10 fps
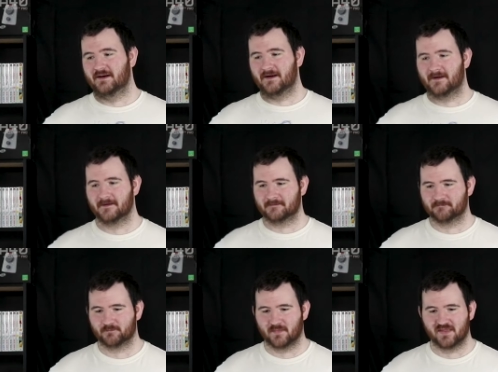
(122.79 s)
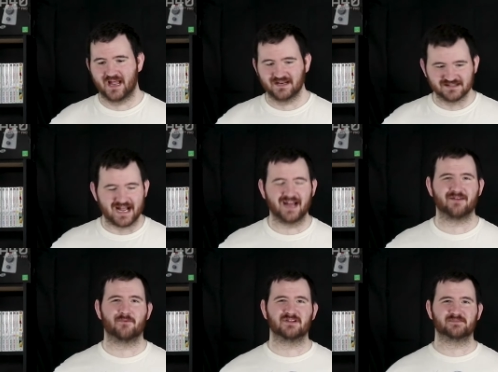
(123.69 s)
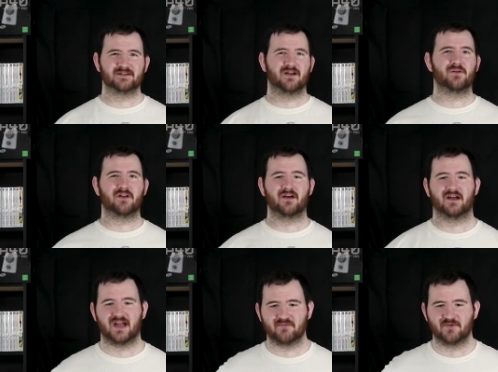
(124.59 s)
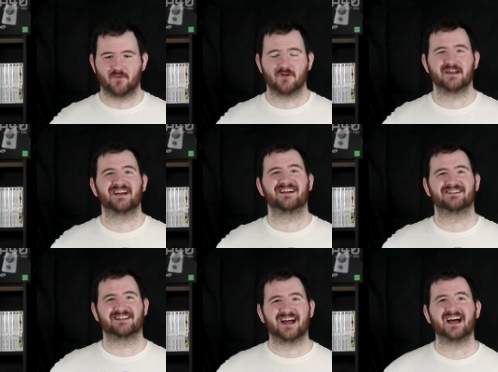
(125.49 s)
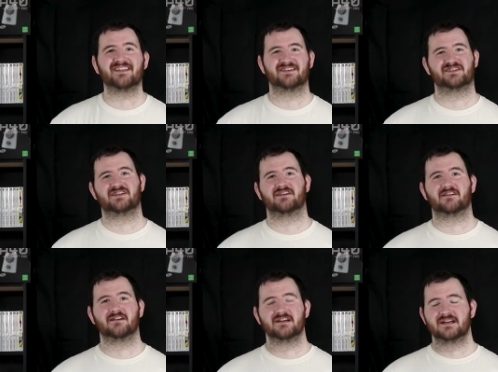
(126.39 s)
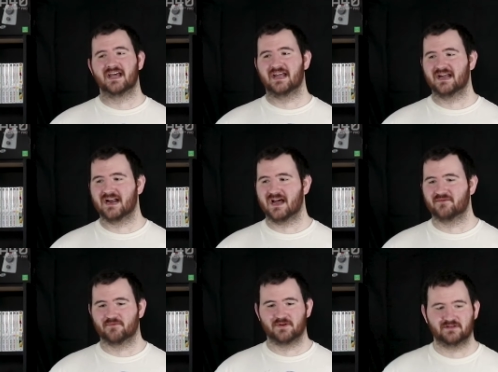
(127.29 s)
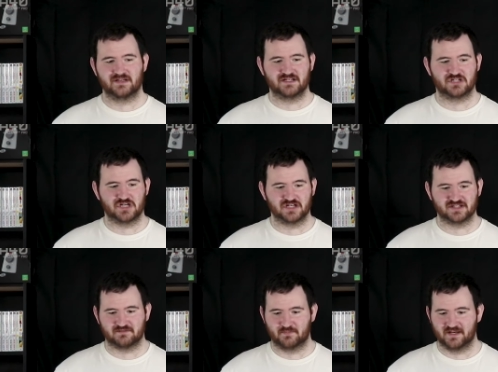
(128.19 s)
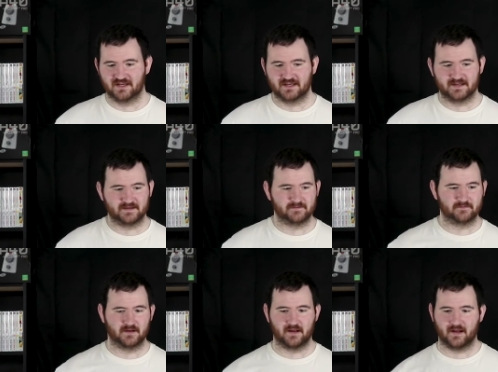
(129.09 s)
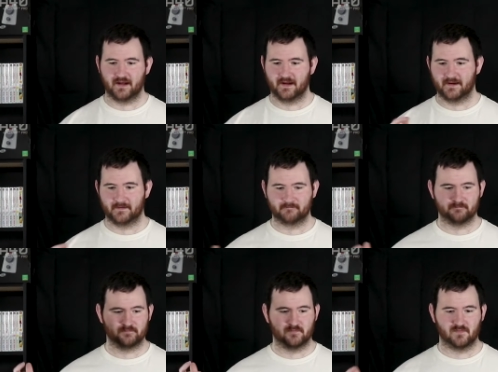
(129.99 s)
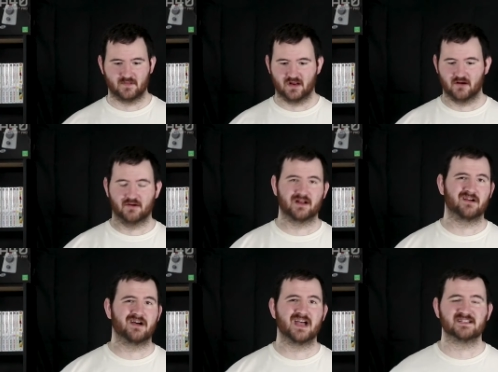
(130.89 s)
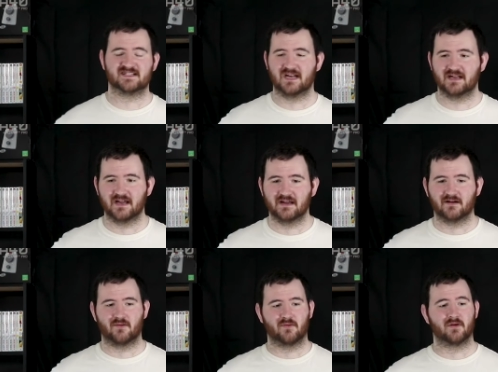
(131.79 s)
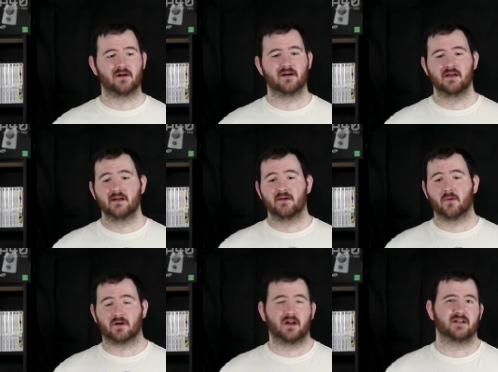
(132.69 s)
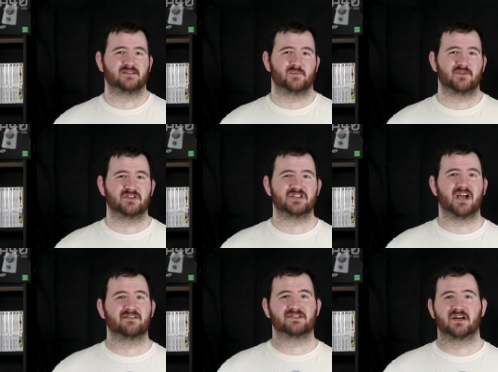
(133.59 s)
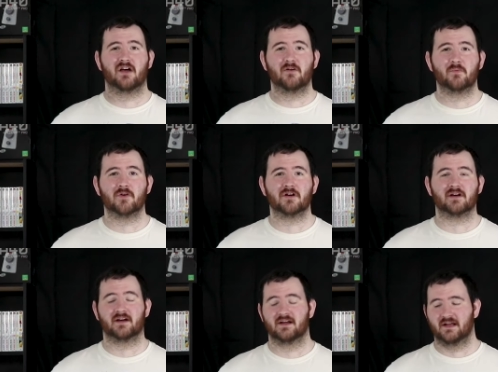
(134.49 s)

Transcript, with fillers: um, that is kind of what's been going on. I've been working a lot this year and I've really just been, um, you know, in class studying or working on some really challenging homework.